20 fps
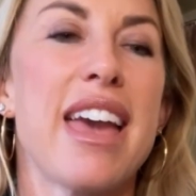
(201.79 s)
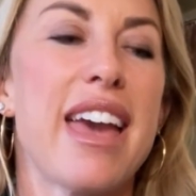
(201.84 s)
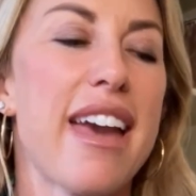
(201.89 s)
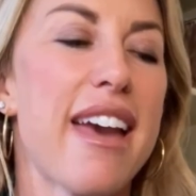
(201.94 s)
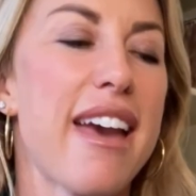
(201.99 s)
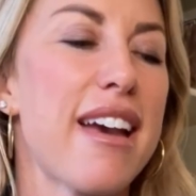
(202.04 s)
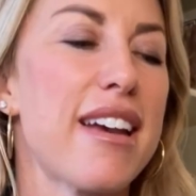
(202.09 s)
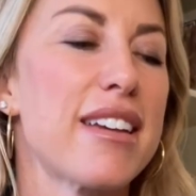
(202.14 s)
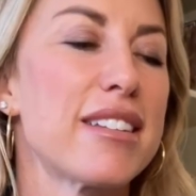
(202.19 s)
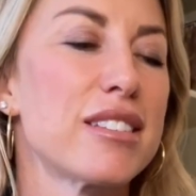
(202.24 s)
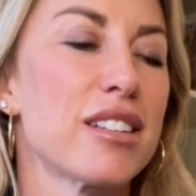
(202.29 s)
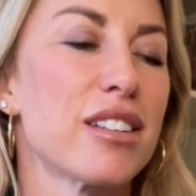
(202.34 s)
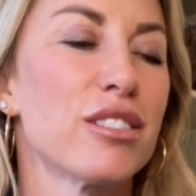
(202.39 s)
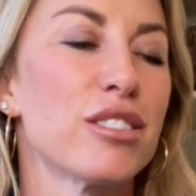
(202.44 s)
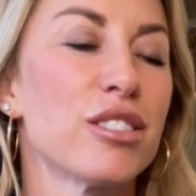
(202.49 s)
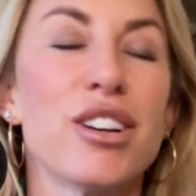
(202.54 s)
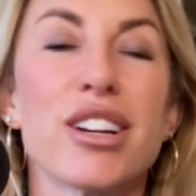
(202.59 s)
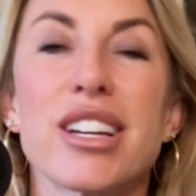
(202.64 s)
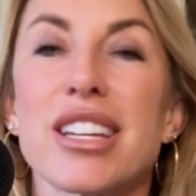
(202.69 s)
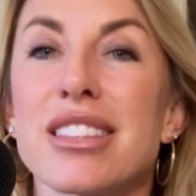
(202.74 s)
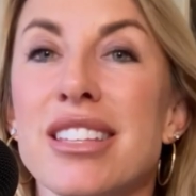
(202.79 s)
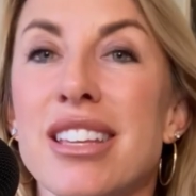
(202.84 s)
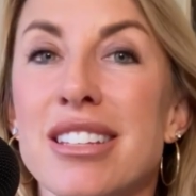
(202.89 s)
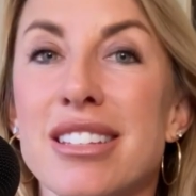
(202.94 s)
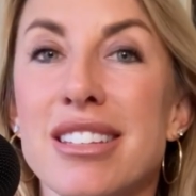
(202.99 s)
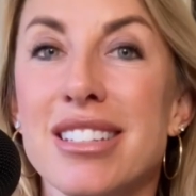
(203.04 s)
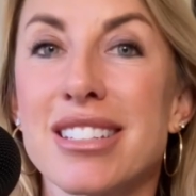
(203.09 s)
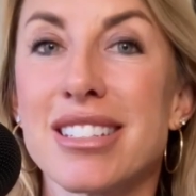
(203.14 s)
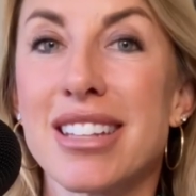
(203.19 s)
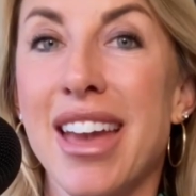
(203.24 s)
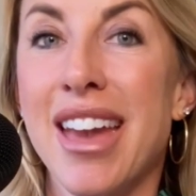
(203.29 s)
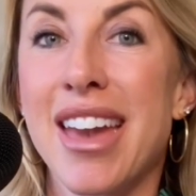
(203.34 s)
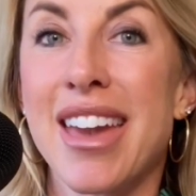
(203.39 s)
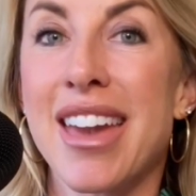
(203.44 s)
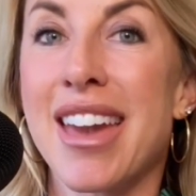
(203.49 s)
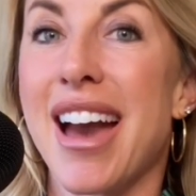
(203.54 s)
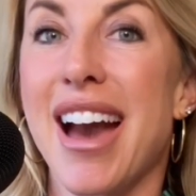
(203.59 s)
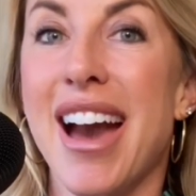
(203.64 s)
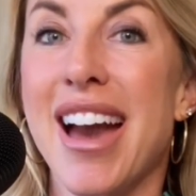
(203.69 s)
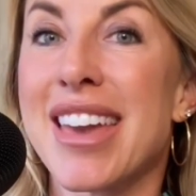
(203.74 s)
And look, at the end of the
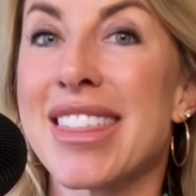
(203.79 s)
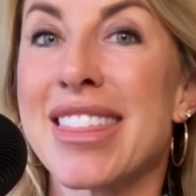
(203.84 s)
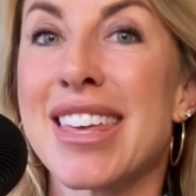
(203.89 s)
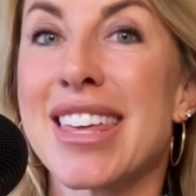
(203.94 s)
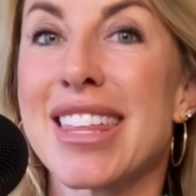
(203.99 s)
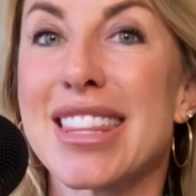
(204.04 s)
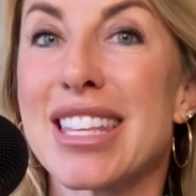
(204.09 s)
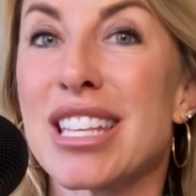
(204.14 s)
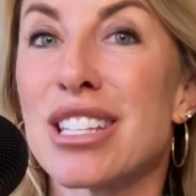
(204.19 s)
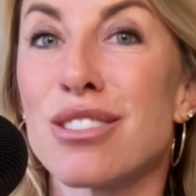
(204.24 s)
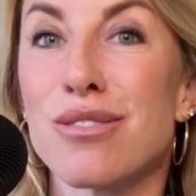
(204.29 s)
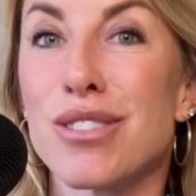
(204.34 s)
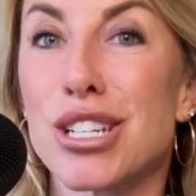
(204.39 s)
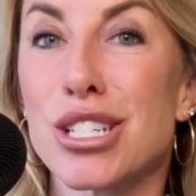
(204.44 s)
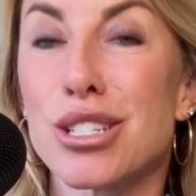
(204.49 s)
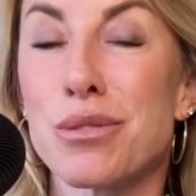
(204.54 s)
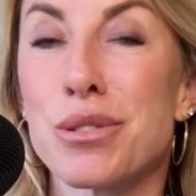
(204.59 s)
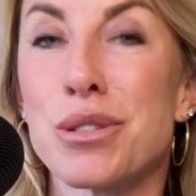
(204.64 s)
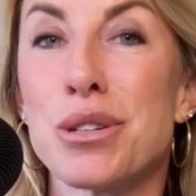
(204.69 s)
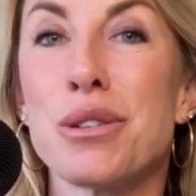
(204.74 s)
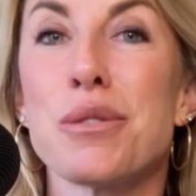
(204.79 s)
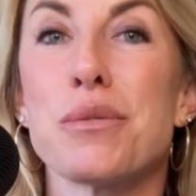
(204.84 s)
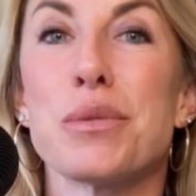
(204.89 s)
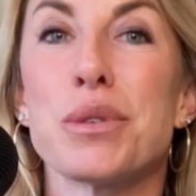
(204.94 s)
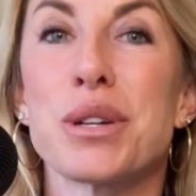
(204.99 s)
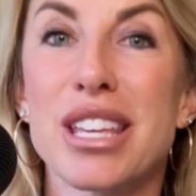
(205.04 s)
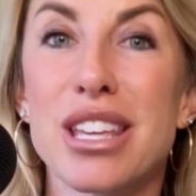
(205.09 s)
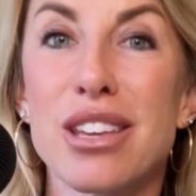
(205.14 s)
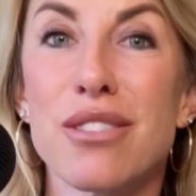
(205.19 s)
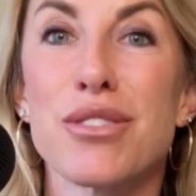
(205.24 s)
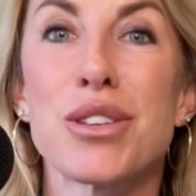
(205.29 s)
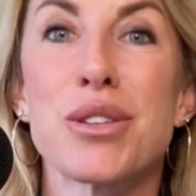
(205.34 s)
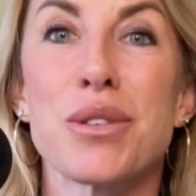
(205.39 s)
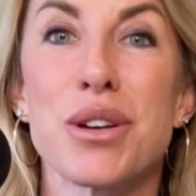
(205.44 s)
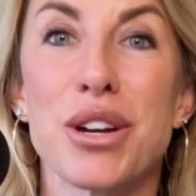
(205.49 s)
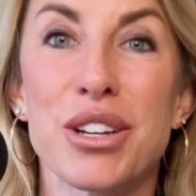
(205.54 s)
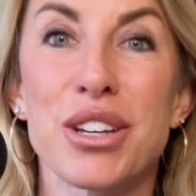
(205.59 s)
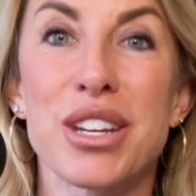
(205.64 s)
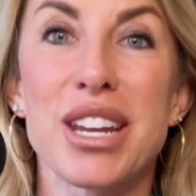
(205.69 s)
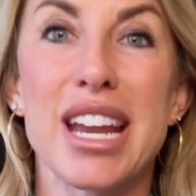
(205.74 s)
day, I think this visual will give you
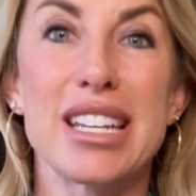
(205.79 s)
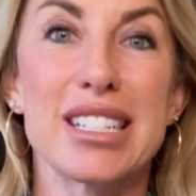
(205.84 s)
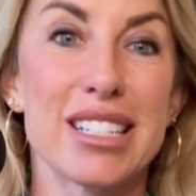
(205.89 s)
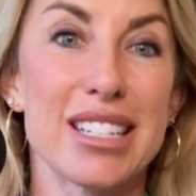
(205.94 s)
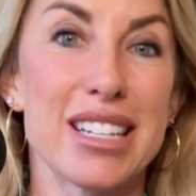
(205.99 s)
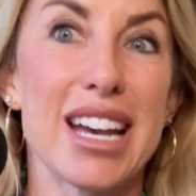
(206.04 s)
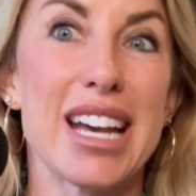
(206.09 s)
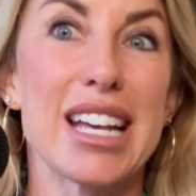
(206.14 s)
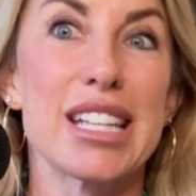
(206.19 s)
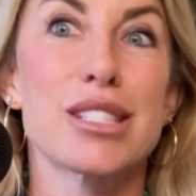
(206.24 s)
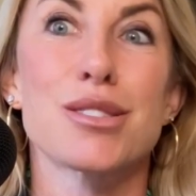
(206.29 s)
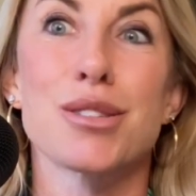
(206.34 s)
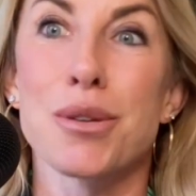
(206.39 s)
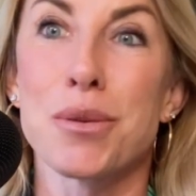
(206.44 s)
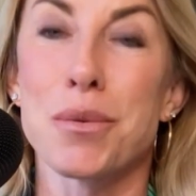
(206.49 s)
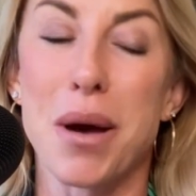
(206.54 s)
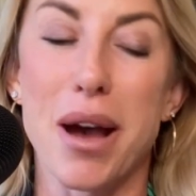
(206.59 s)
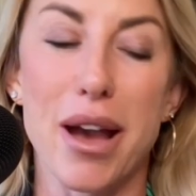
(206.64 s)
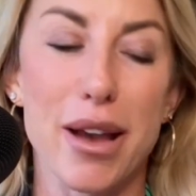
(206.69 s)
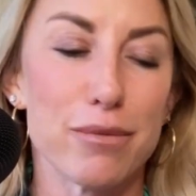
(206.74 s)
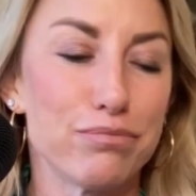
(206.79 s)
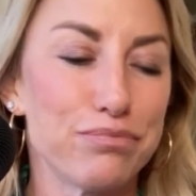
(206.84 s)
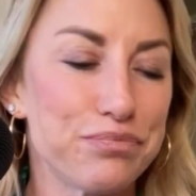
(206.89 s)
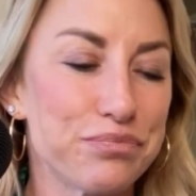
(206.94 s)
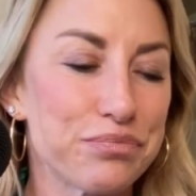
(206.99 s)
a good idea as to why.